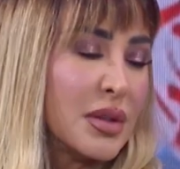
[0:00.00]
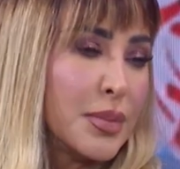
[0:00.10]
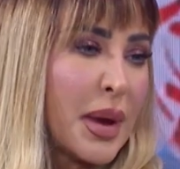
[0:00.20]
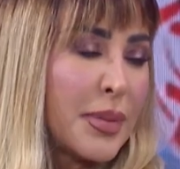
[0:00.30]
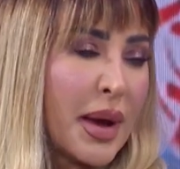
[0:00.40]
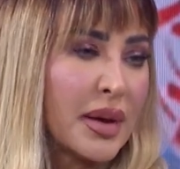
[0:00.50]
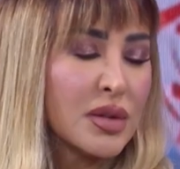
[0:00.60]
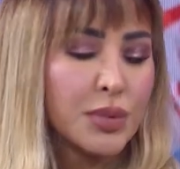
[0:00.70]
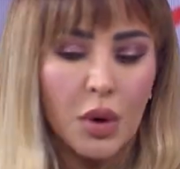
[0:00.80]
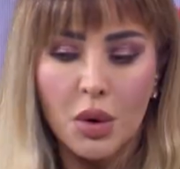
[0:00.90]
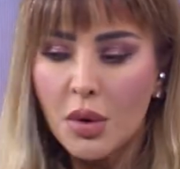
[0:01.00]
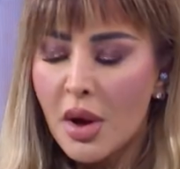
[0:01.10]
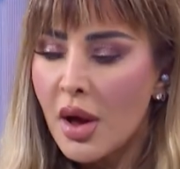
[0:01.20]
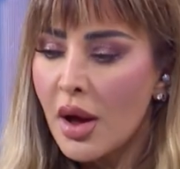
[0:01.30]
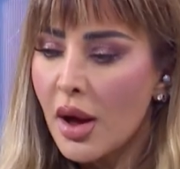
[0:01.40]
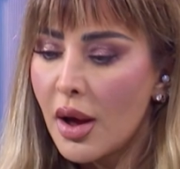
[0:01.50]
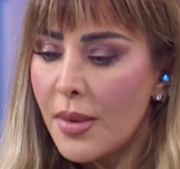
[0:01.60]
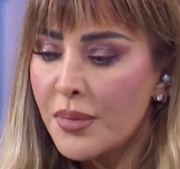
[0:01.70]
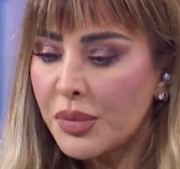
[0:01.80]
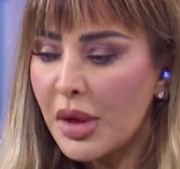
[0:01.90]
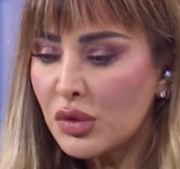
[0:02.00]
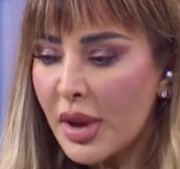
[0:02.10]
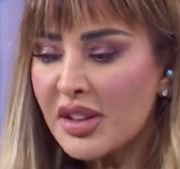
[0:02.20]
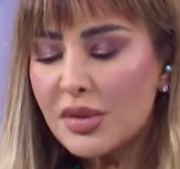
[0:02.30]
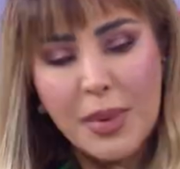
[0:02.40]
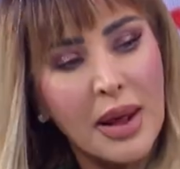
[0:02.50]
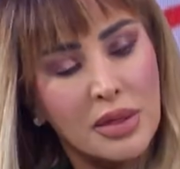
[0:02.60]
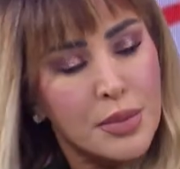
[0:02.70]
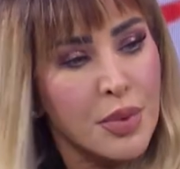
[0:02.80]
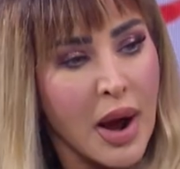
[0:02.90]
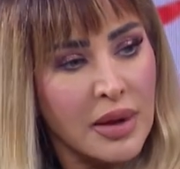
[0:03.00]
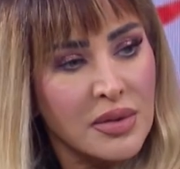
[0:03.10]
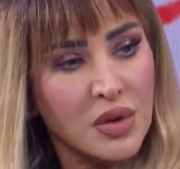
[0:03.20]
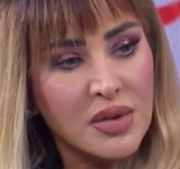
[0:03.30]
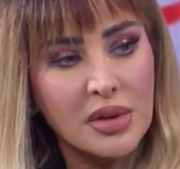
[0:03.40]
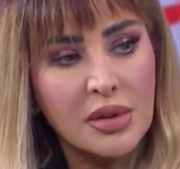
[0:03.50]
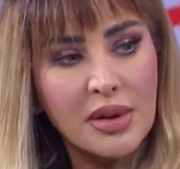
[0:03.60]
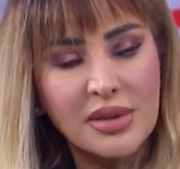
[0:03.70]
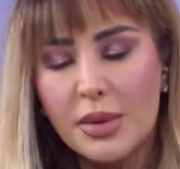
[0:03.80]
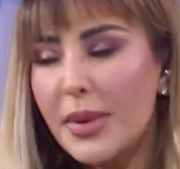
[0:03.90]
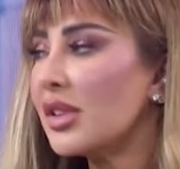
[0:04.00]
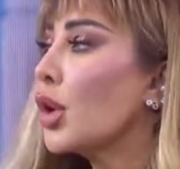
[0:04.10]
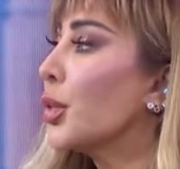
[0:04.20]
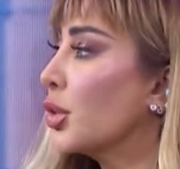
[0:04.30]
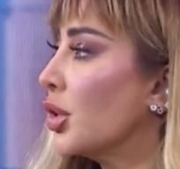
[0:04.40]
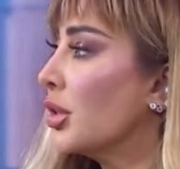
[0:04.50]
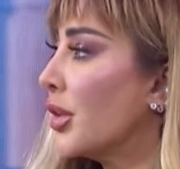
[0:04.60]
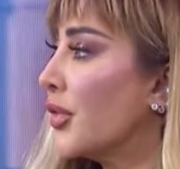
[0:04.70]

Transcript: the Baby Expo, and to expand the brand. So it's an amazing opportunity